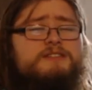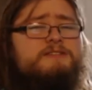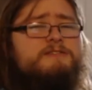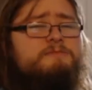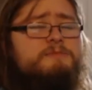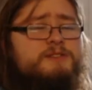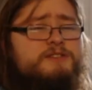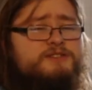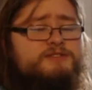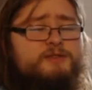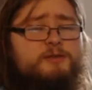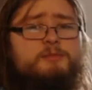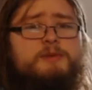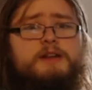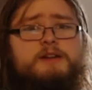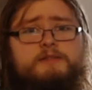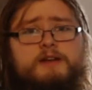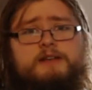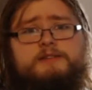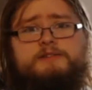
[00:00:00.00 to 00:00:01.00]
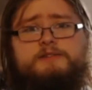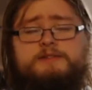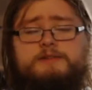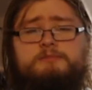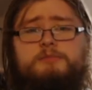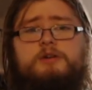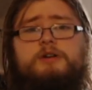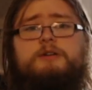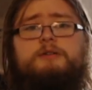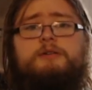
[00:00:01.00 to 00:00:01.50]
There have been so many races in
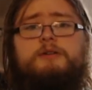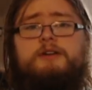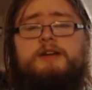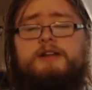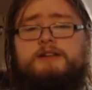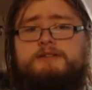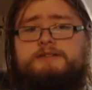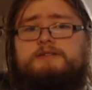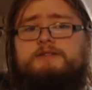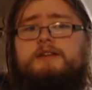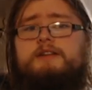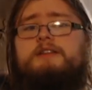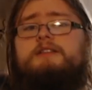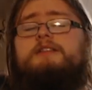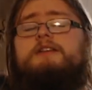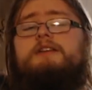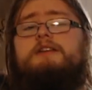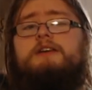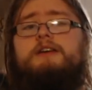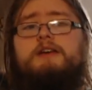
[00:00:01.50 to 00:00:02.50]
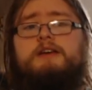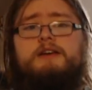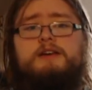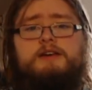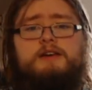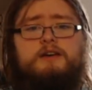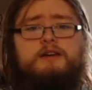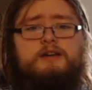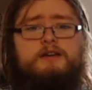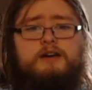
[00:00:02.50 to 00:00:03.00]
Mario Kart history that
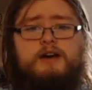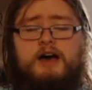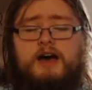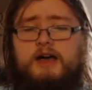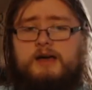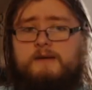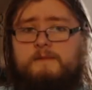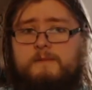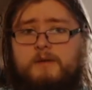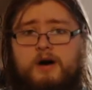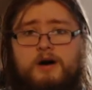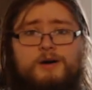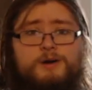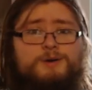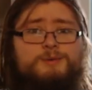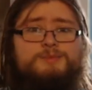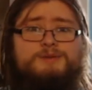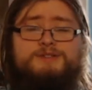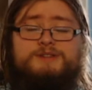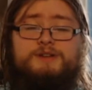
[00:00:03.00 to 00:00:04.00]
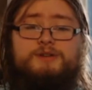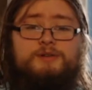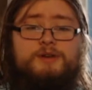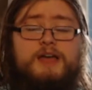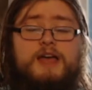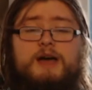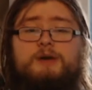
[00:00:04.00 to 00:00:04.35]
I am 100% okay.